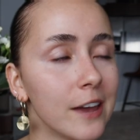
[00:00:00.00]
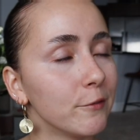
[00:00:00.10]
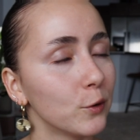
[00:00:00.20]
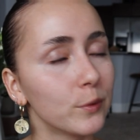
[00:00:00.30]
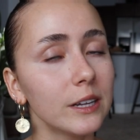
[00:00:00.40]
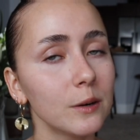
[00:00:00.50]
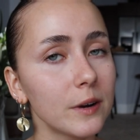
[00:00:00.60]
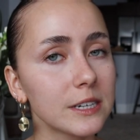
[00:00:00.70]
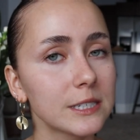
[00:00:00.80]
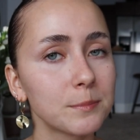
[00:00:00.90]
If you really
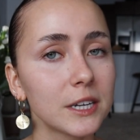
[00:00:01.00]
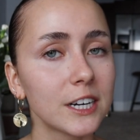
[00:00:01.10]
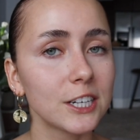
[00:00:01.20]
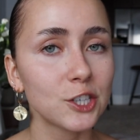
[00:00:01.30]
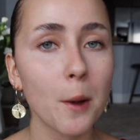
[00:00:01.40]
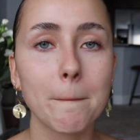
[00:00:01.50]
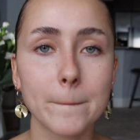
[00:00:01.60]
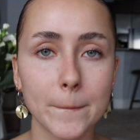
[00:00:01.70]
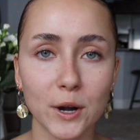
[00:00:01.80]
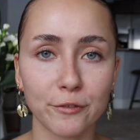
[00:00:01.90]
want to splurge,
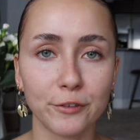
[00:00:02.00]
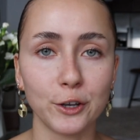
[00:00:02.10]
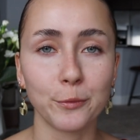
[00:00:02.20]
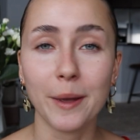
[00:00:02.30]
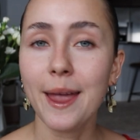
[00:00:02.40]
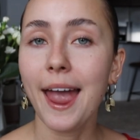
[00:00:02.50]
perfume.